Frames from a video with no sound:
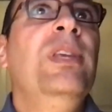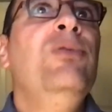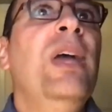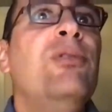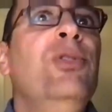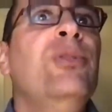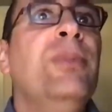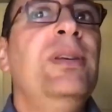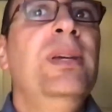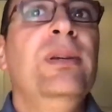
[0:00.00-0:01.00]
since we have
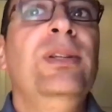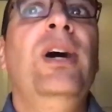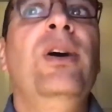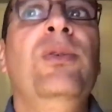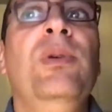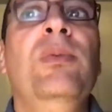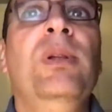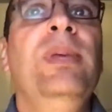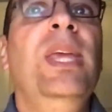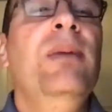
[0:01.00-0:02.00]
all the material now,
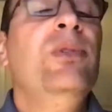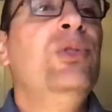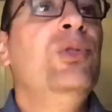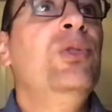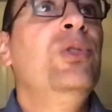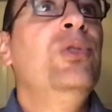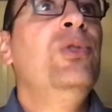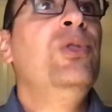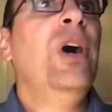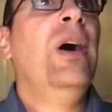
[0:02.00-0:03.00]
we will be able to,
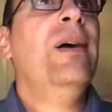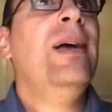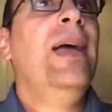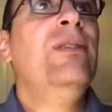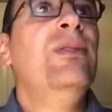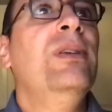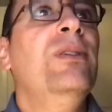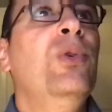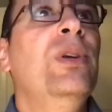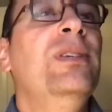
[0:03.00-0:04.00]
to answer
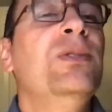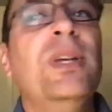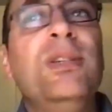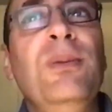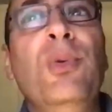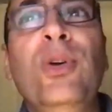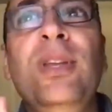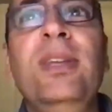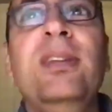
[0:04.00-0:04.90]
this question more